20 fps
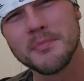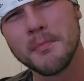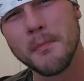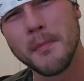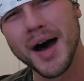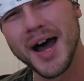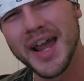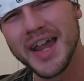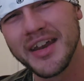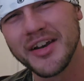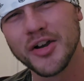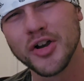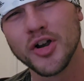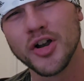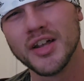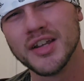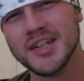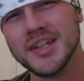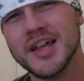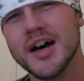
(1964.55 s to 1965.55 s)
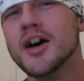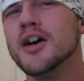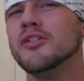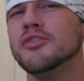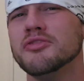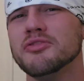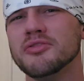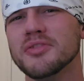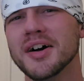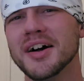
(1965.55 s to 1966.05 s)
minor
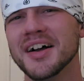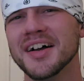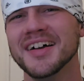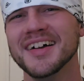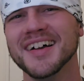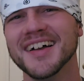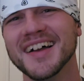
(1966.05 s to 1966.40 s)
enough